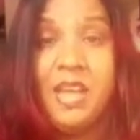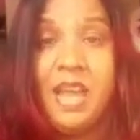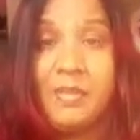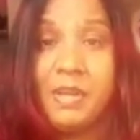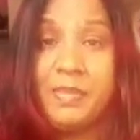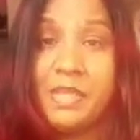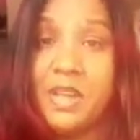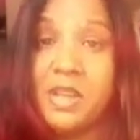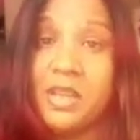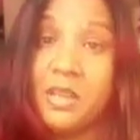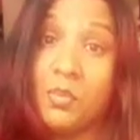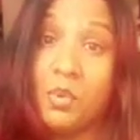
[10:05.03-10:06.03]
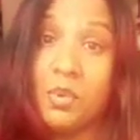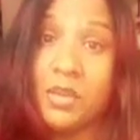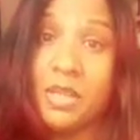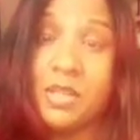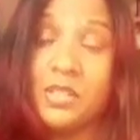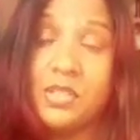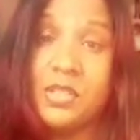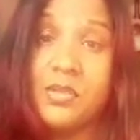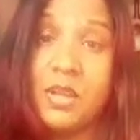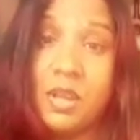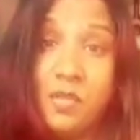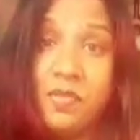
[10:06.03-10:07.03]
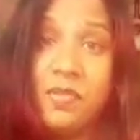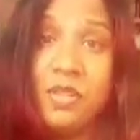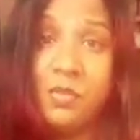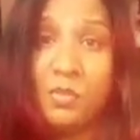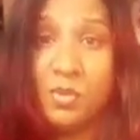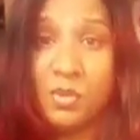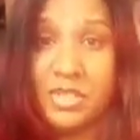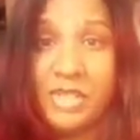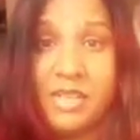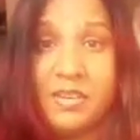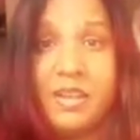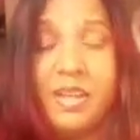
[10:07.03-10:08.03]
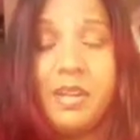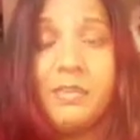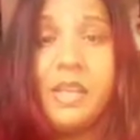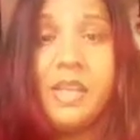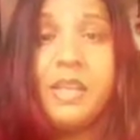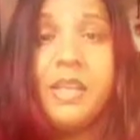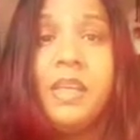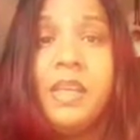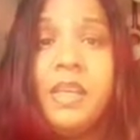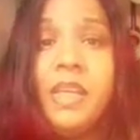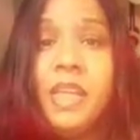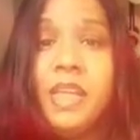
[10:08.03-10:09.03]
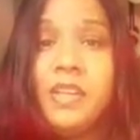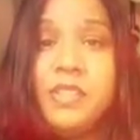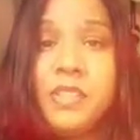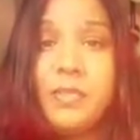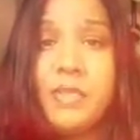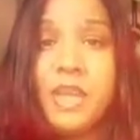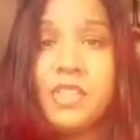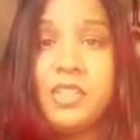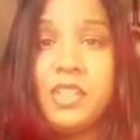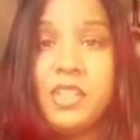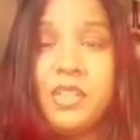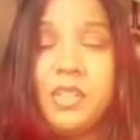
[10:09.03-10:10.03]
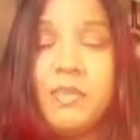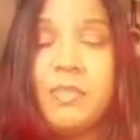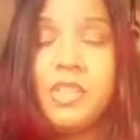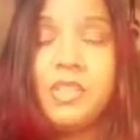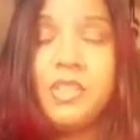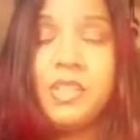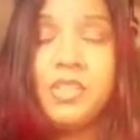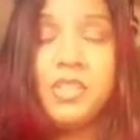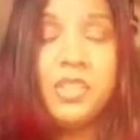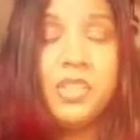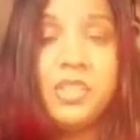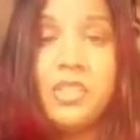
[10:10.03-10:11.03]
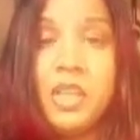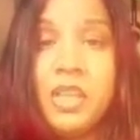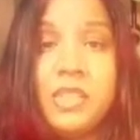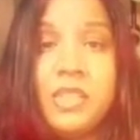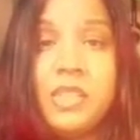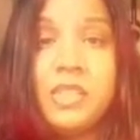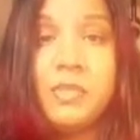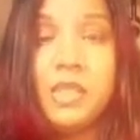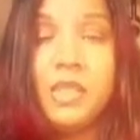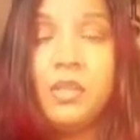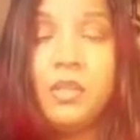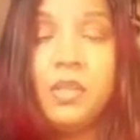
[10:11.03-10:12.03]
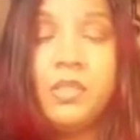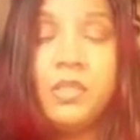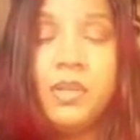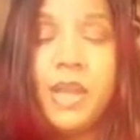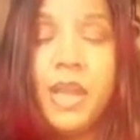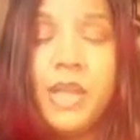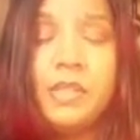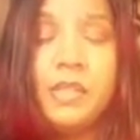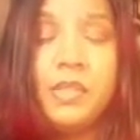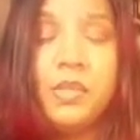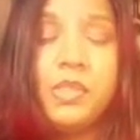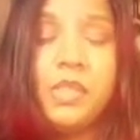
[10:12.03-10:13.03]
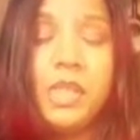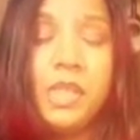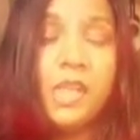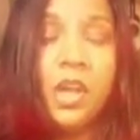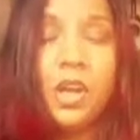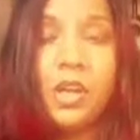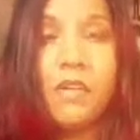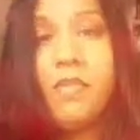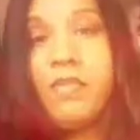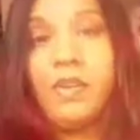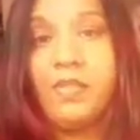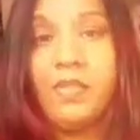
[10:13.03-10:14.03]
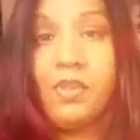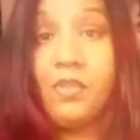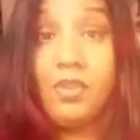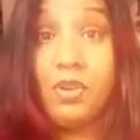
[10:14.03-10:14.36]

I'm going to be talking more into, hopefully more later on, but here's an imagination. Imagination is not just something you close your eyes and you see a car in front of you.